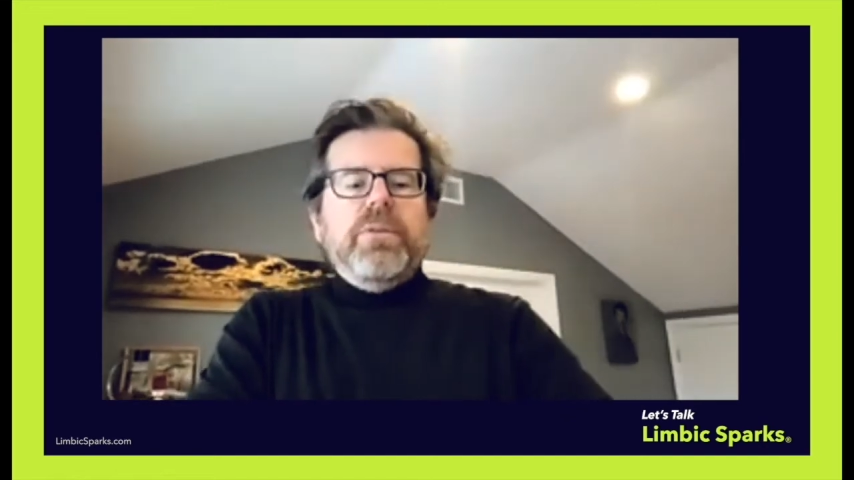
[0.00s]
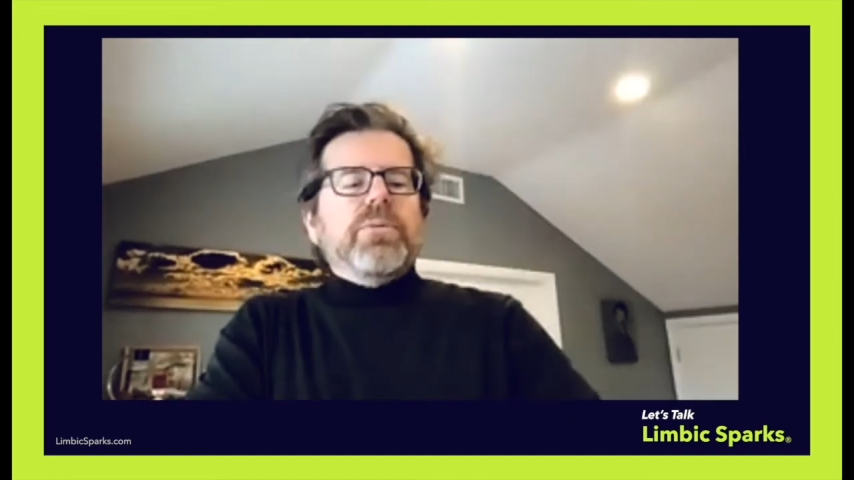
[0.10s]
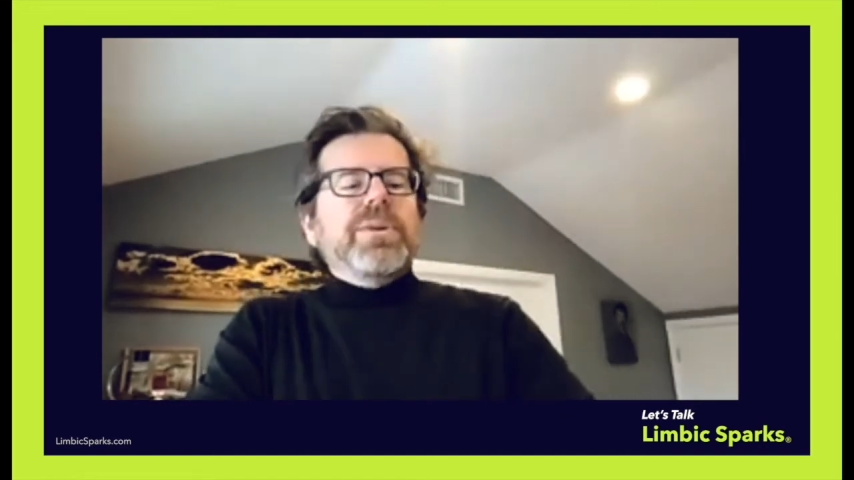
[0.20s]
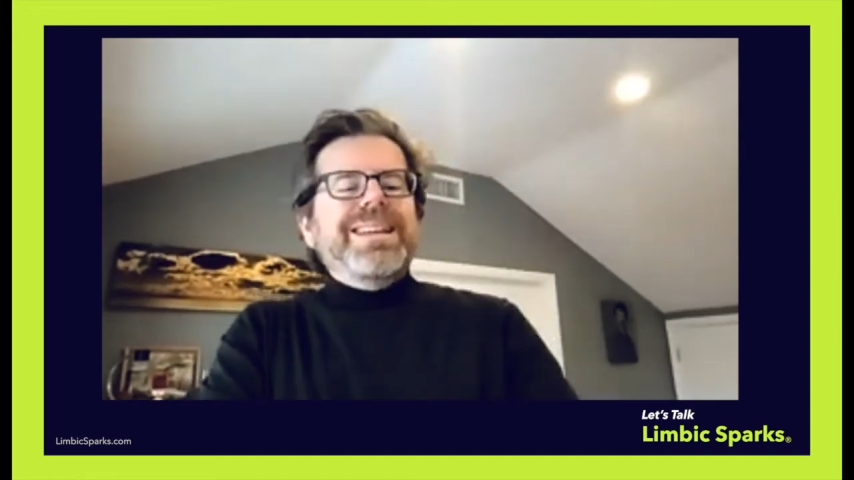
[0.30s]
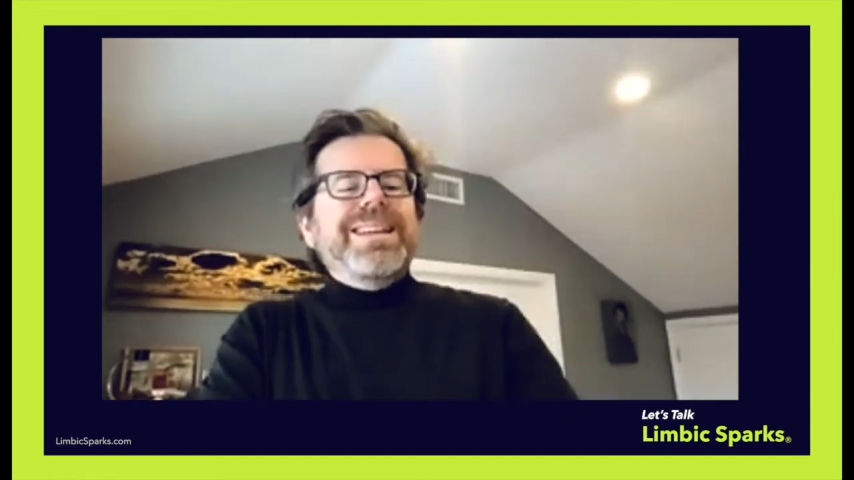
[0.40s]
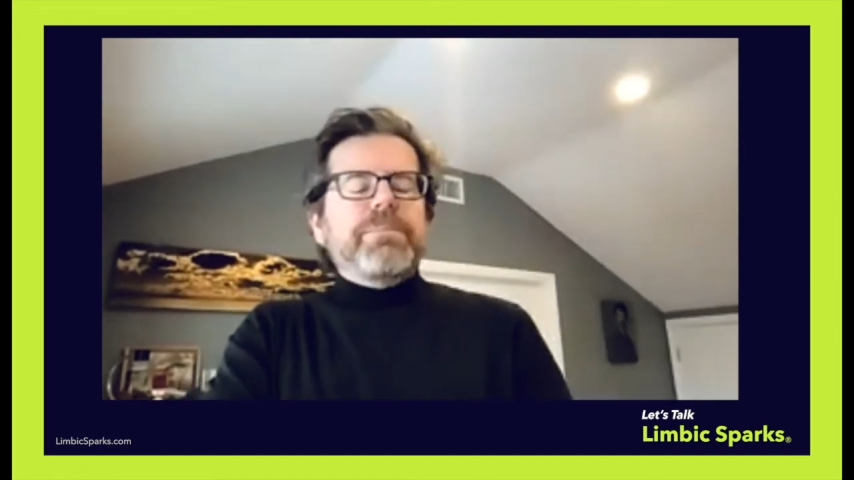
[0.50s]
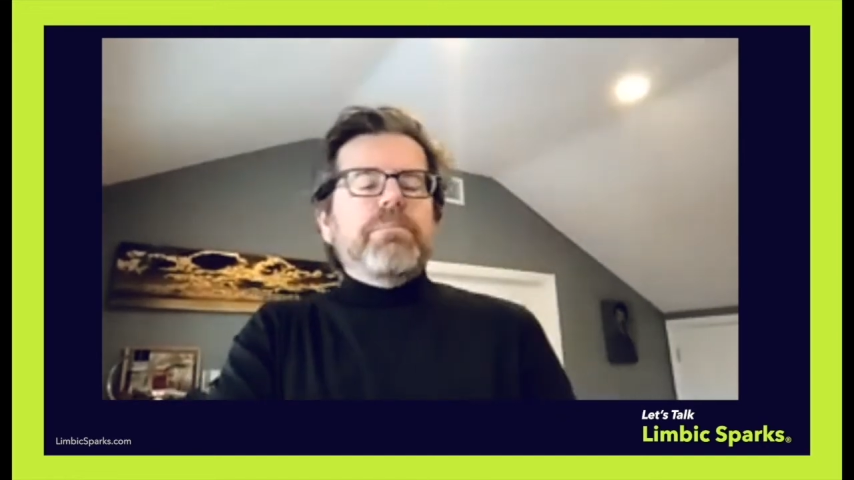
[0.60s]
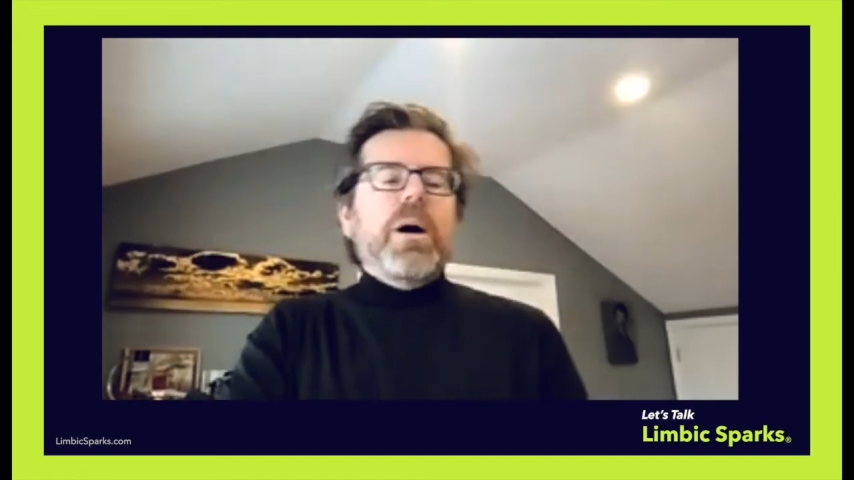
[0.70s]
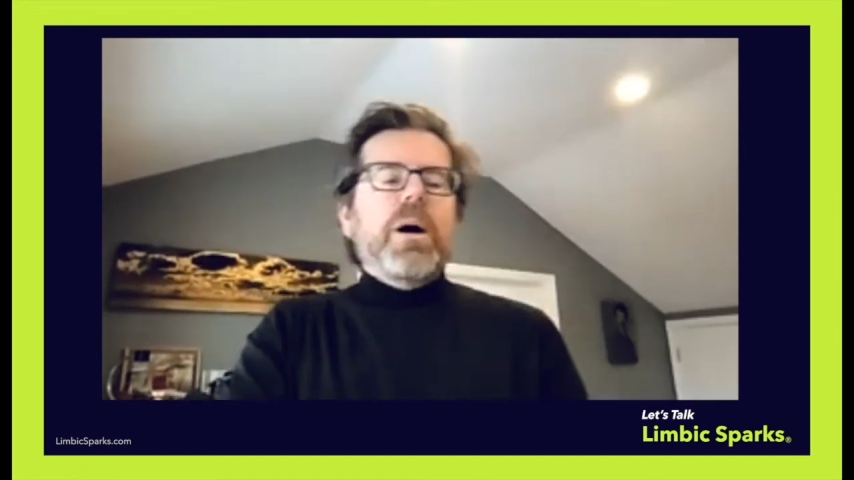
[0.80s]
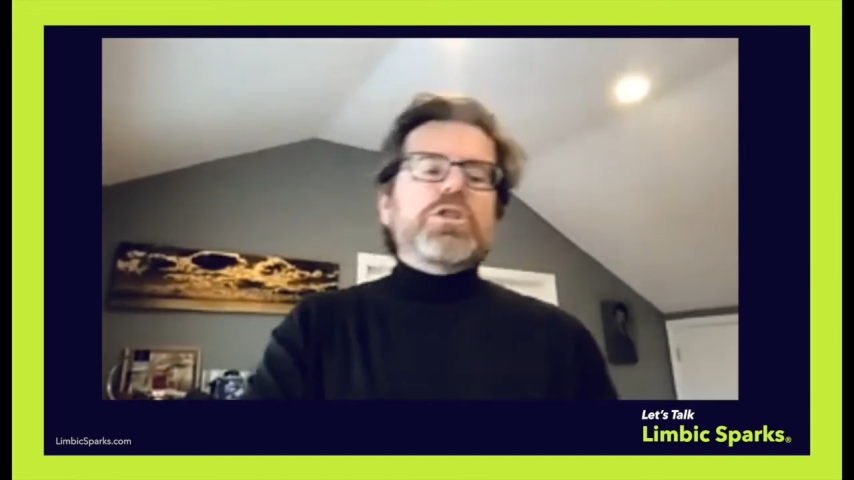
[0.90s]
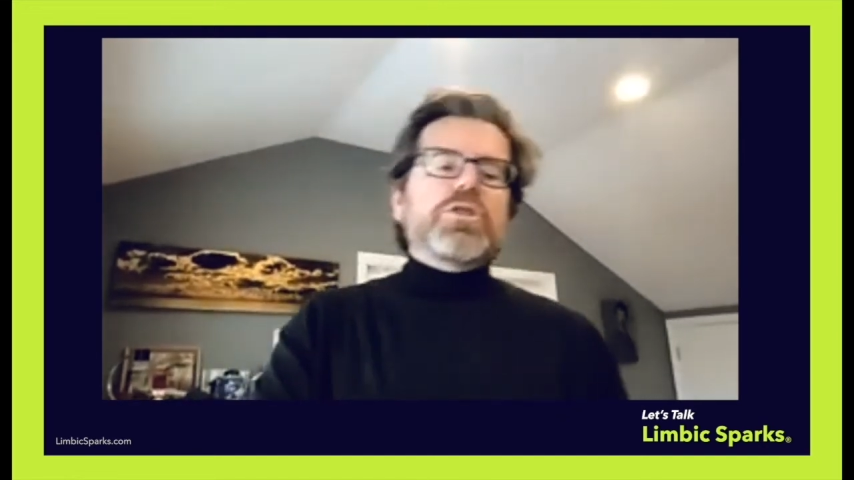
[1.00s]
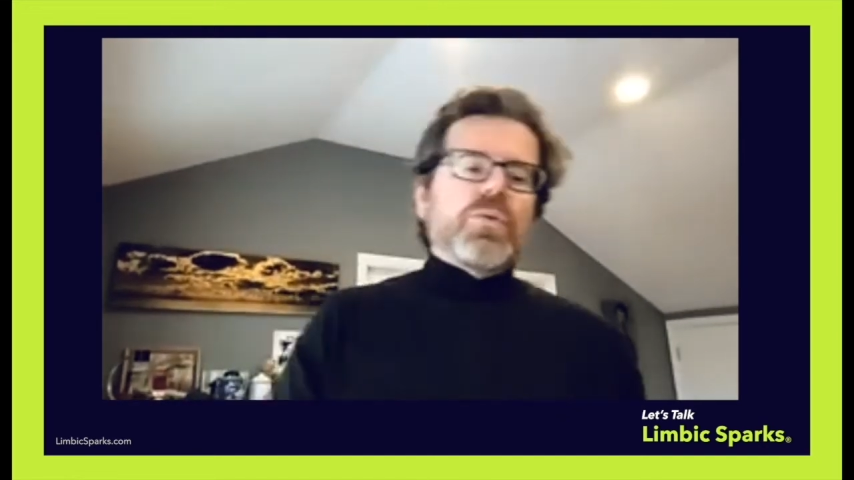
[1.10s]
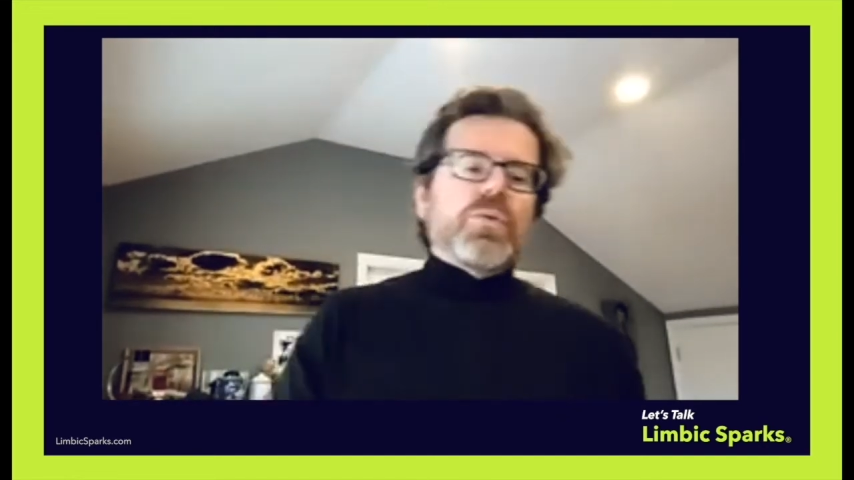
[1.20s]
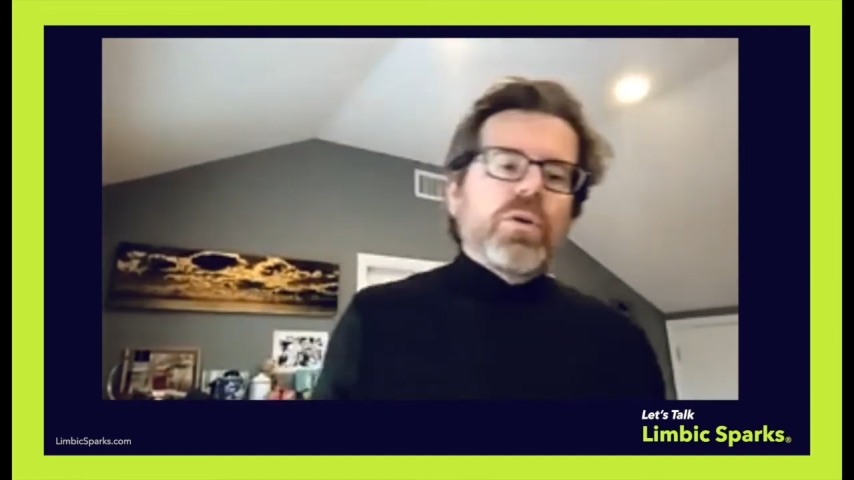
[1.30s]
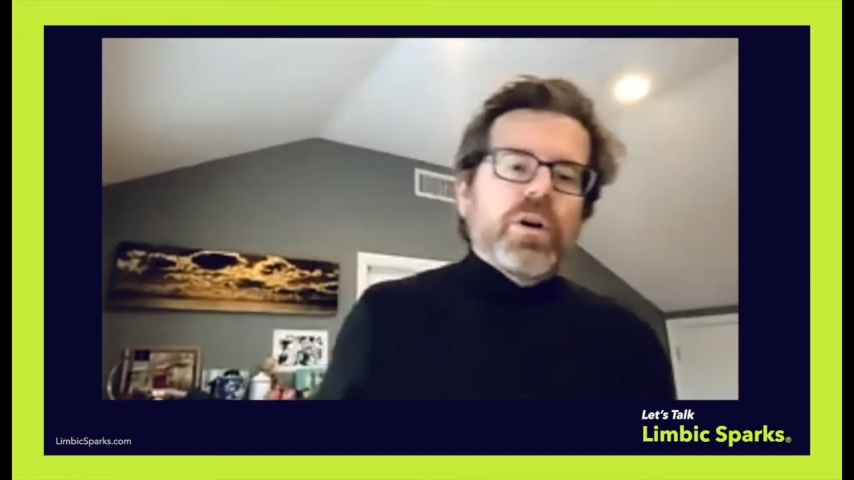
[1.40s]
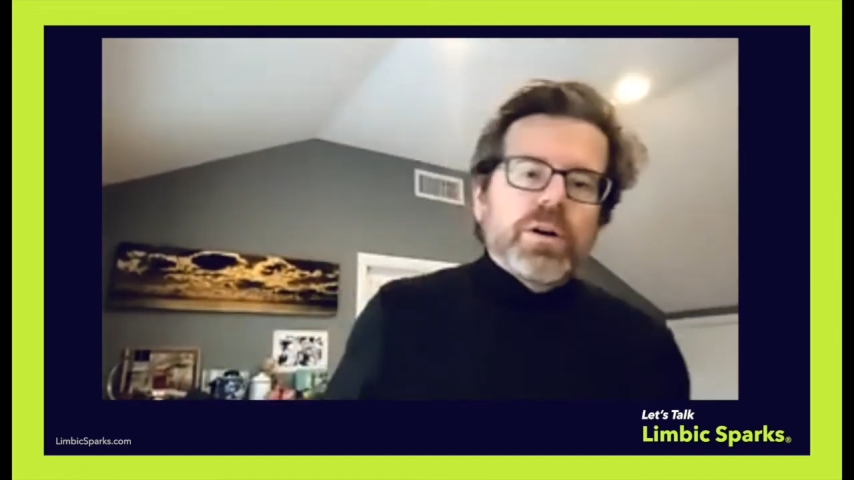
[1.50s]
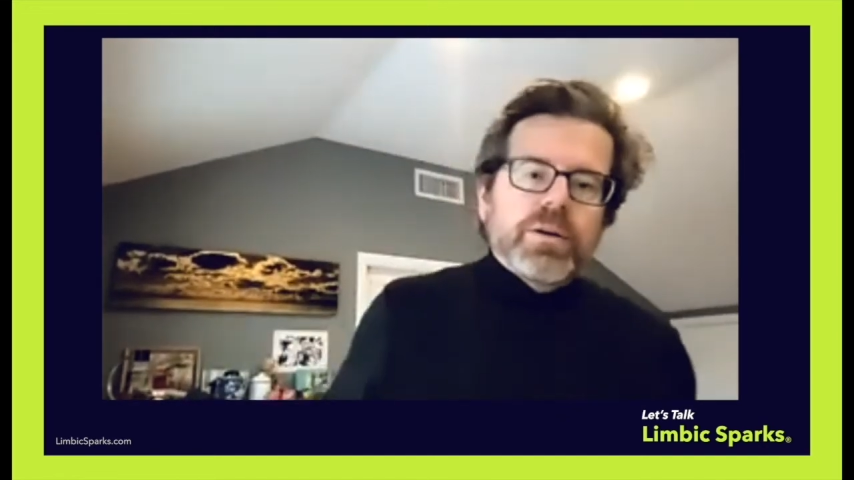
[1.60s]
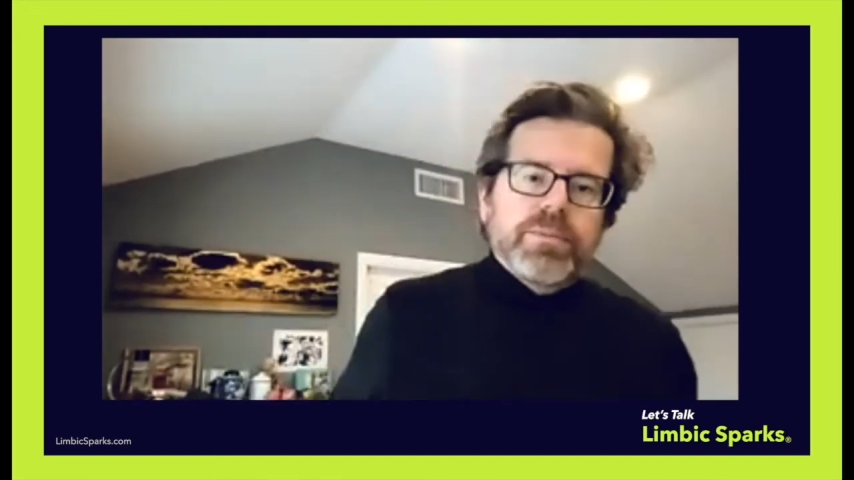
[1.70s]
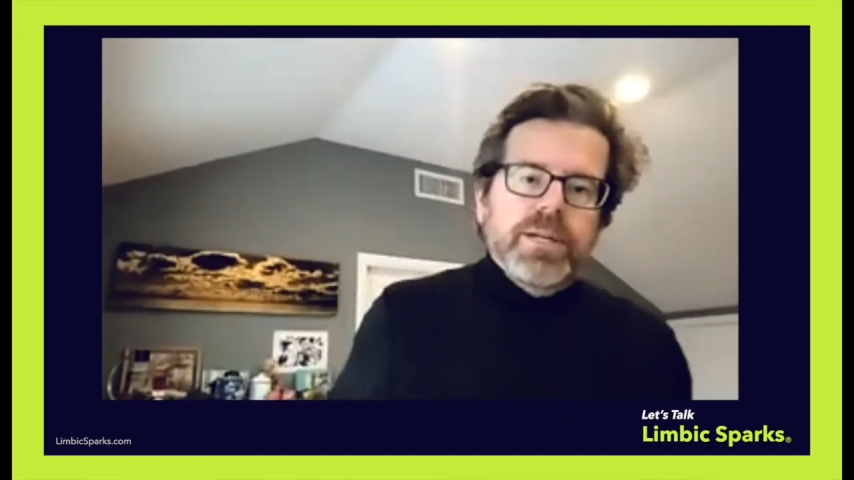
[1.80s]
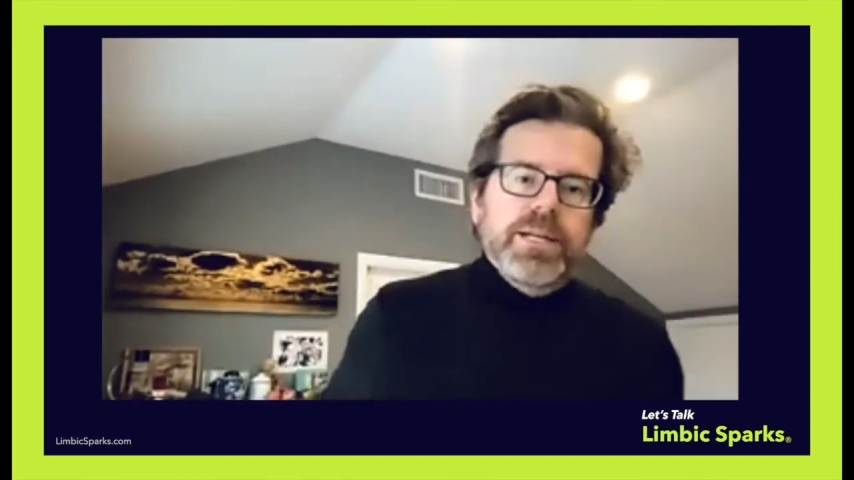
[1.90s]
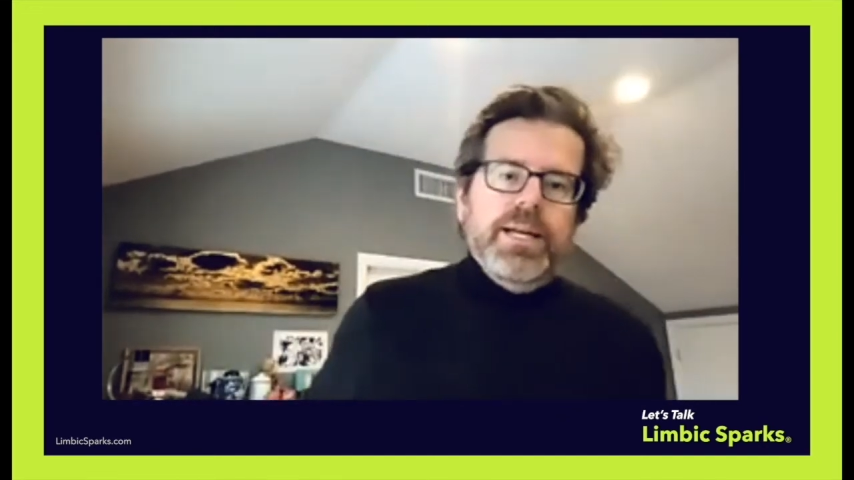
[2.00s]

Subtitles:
really get much stronger than that.